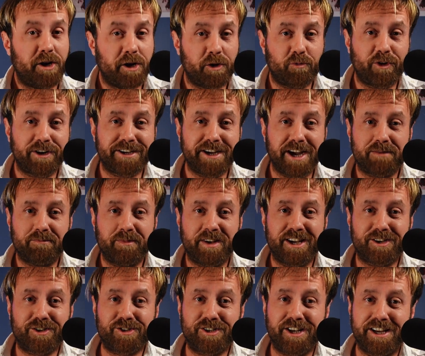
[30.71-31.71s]
know what got me
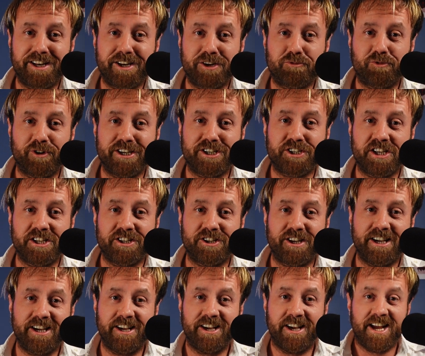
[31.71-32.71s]
excited
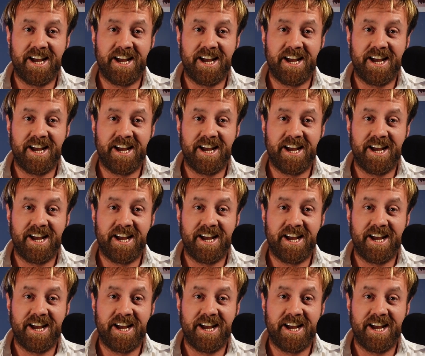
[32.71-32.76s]
recently?